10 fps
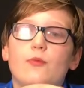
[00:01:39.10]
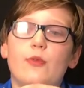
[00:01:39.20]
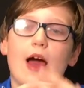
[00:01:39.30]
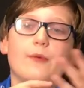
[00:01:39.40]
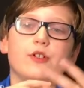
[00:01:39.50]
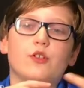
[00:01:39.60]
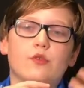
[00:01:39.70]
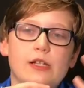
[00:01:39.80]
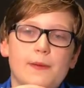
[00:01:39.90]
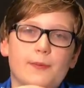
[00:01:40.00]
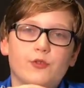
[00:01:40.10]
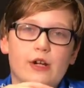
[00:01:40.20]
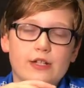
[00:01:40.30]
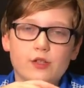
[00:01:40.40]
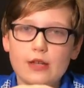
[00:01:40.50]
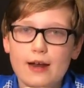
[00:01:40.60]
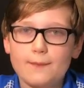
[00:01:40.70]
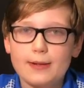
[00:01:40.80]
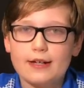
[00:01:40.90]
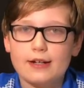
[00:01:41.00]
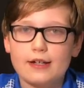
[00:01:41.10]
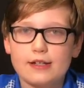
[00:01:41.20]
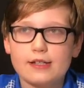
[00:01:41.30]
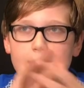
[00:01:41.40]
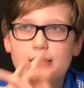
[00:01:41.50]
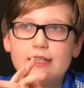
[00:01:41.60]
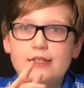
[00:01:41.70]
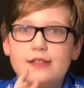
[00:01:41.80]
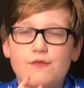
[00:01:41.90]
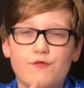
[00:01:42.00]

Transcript: That would decrease people trying to do that, because at least